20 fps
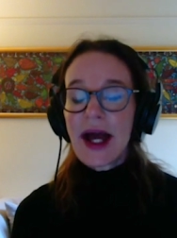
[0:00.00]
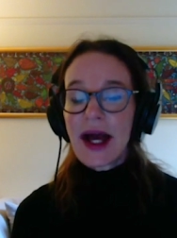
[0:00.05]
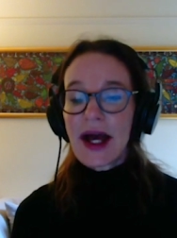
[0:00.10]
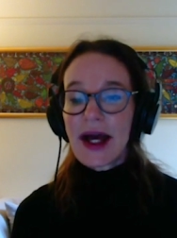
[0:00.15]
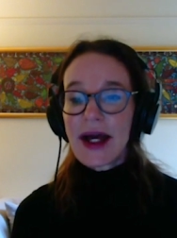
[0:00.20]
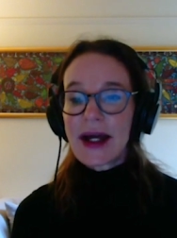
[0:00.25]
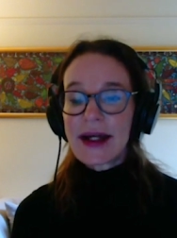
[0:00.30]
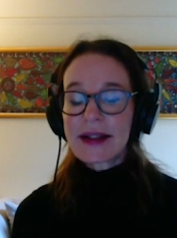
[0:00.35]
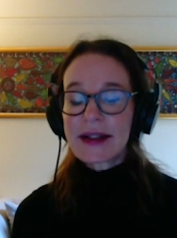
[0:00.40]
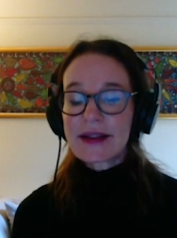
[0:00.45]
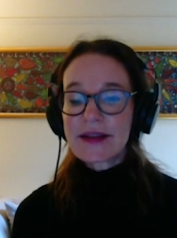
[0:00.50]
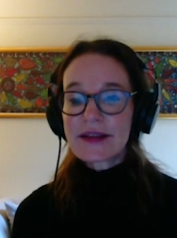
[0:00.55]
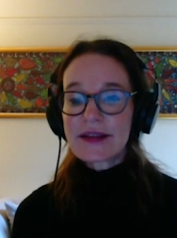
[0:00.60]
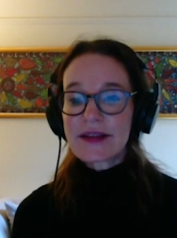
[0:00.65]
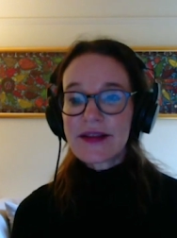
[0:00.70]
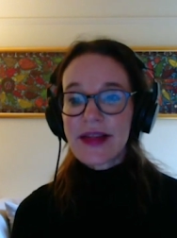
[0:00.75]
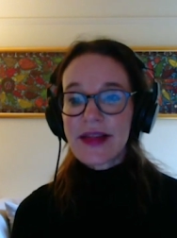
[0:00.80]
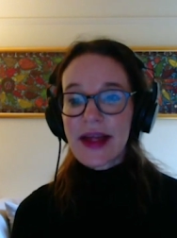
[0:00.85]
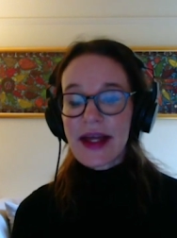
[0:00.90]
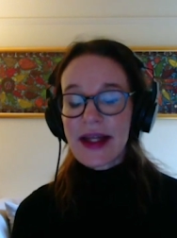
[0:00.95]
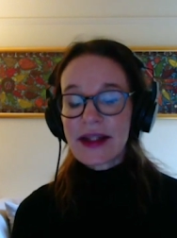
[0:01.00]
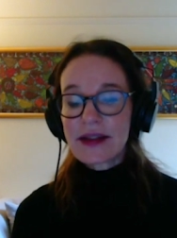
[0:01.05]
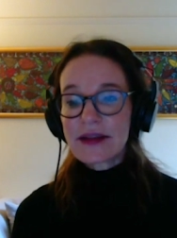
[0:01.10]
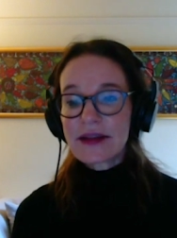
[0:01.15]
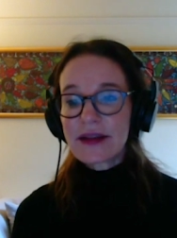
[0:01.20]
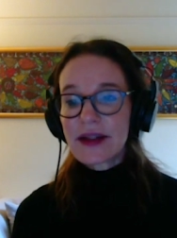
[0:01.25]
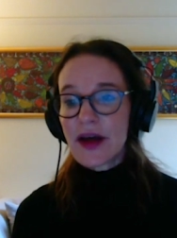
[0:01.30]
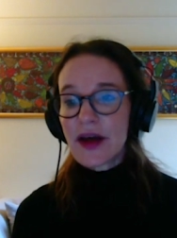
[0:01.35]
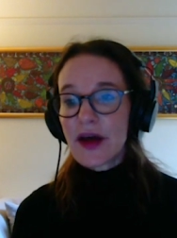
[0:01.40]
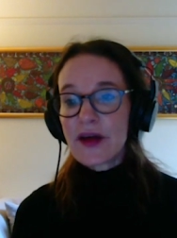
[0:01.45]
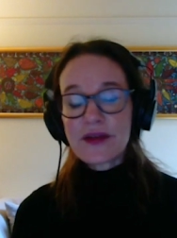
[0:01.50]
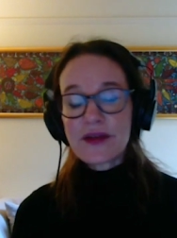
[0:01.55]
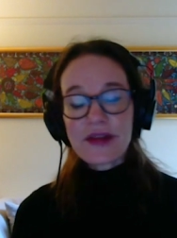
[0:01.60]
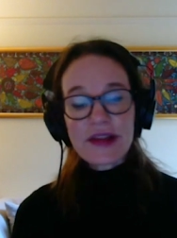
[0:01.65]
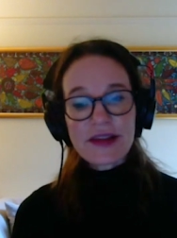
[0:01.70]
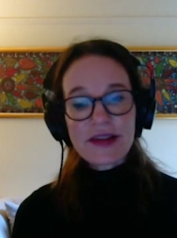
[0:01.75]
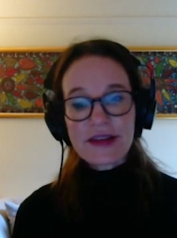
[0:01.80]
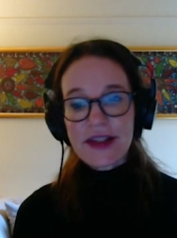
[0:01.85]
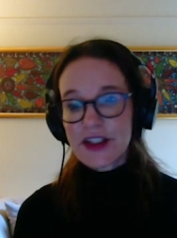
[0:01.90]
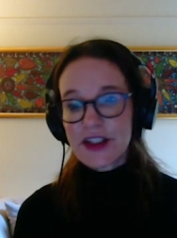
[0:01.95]
And then over
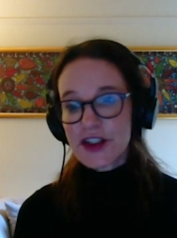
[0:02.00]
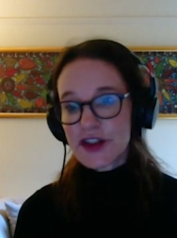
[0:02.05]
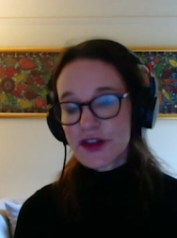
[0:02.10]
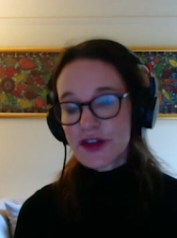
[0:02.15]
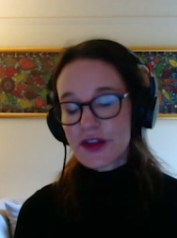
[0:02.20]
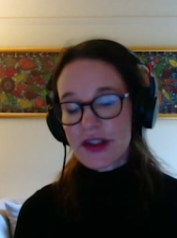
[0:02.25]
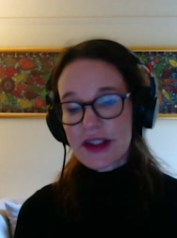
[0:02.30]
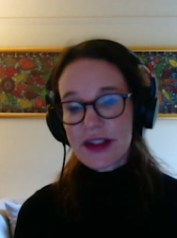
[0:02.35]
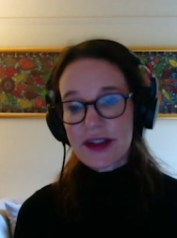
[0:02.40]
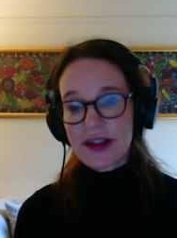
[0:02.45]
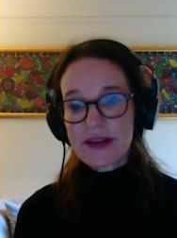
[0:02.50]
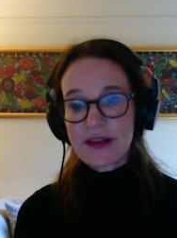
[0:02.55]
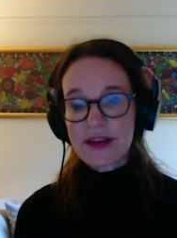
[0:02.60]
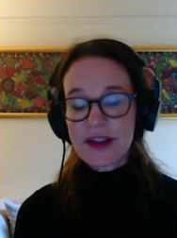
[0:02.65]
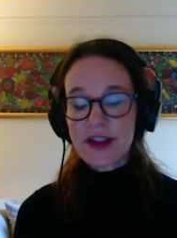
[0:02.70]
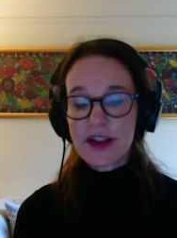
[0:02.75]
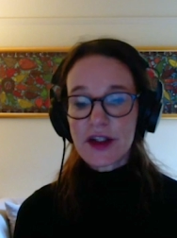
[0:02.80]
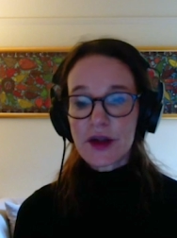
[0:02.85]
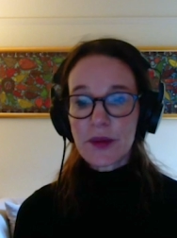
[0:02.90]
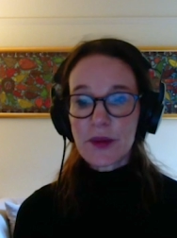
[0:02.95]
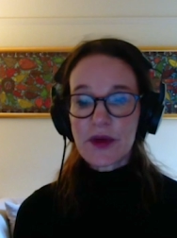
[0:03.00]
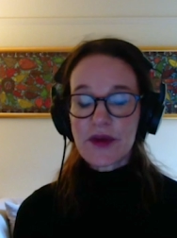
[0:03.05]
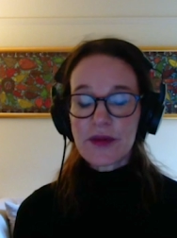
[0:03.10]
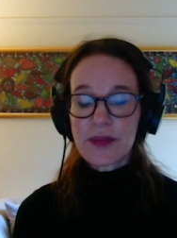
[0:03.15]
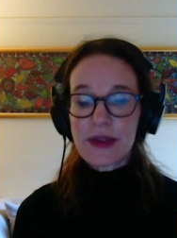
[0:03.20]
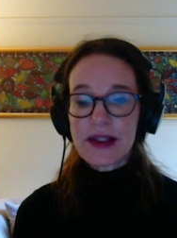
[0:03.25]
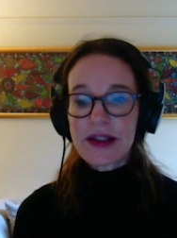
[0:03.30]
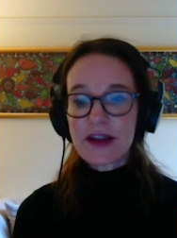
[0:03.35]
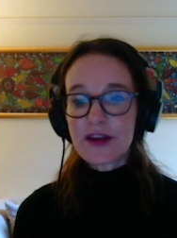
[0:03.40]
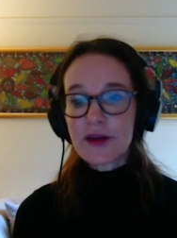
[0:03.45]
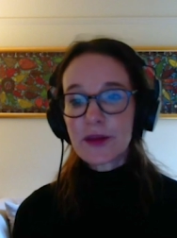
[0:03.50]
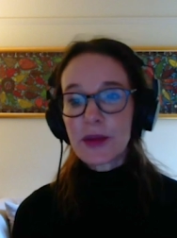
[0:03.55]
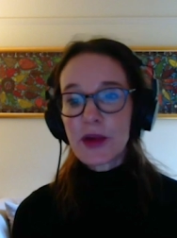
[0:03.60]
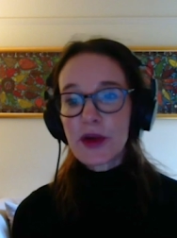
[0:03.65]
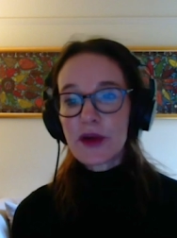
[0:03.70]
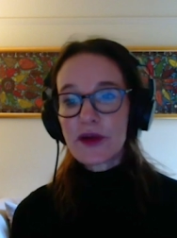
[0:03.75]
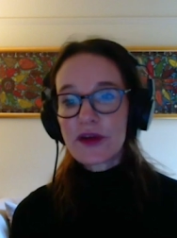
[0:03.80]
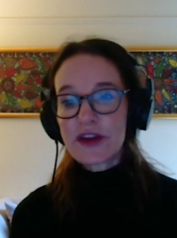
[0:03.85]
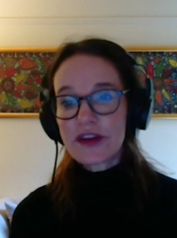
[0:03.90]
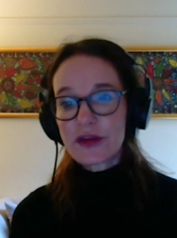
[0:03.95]
the centuries, you know, we've been
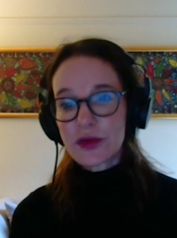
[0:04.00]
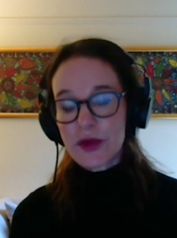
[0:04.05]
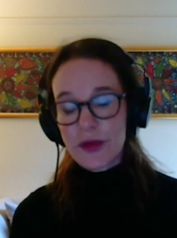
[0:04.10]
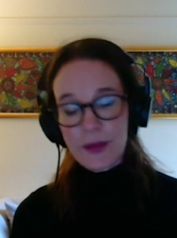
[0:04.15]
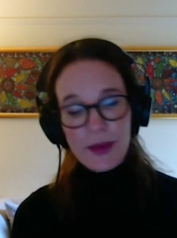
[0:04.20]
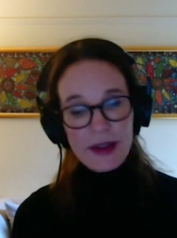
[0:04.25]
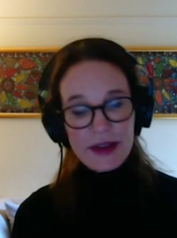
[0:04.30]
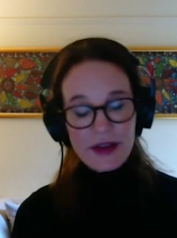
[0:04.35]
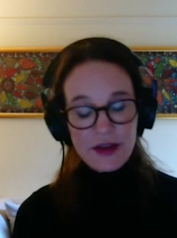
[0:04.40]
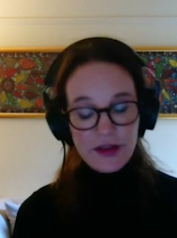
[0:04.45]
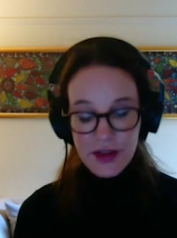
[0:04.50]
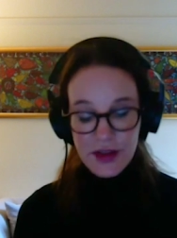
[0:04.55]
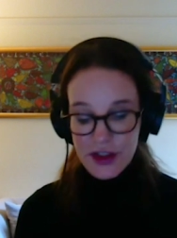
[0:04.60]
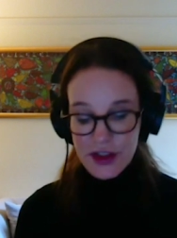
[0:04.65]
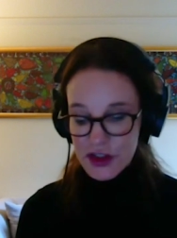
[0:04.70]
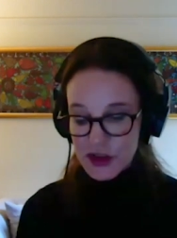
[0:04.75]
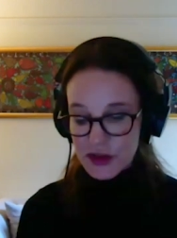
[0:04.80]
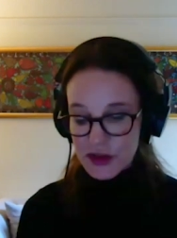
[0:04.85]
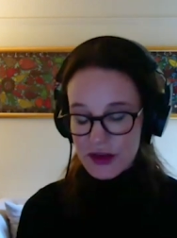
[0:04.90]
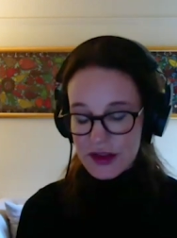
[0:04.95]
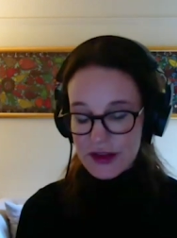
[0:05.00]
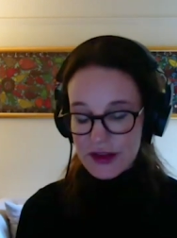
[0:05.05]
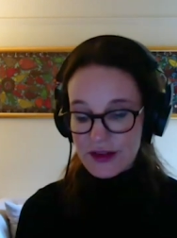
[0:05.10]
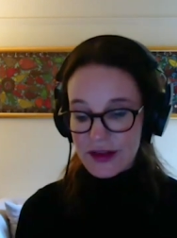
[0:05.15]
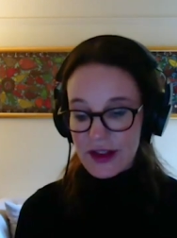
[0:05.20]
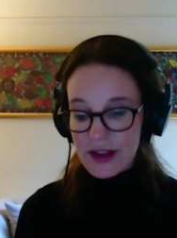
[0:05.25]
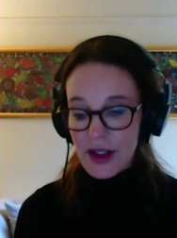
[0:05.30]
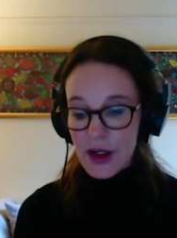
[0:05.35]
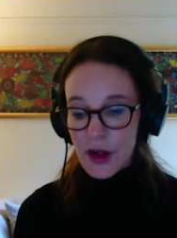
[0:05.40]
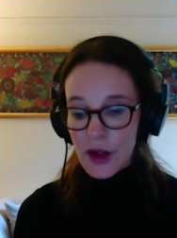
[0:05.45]
explorers, we've been adventurers,